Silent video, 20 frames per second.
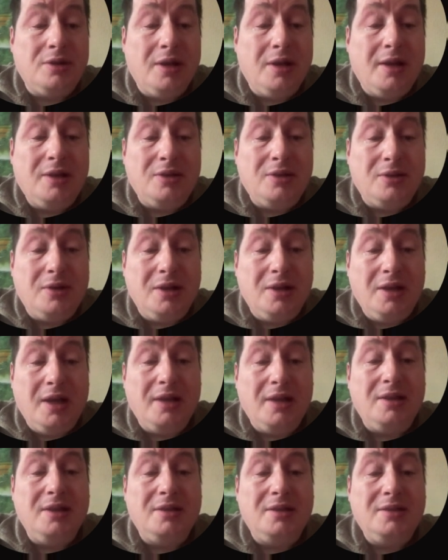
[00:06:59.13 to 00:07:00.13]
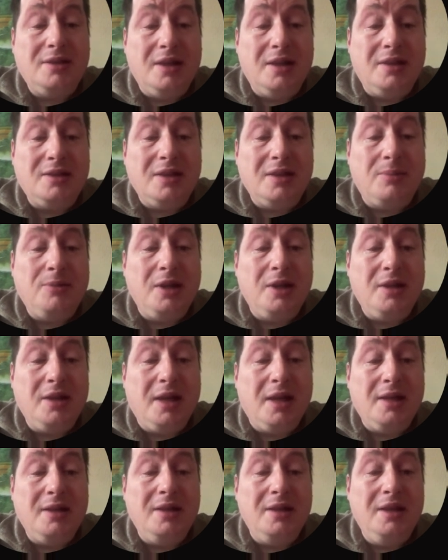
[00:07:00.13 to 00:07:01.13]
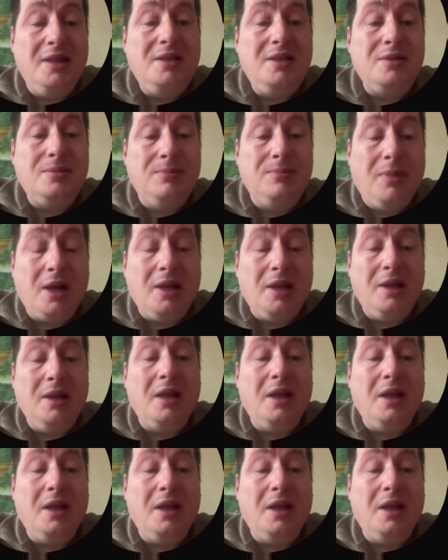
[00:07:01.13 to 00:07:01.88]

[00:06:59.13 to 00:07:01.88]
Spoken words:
Yeah. So in the end, it's something that needs money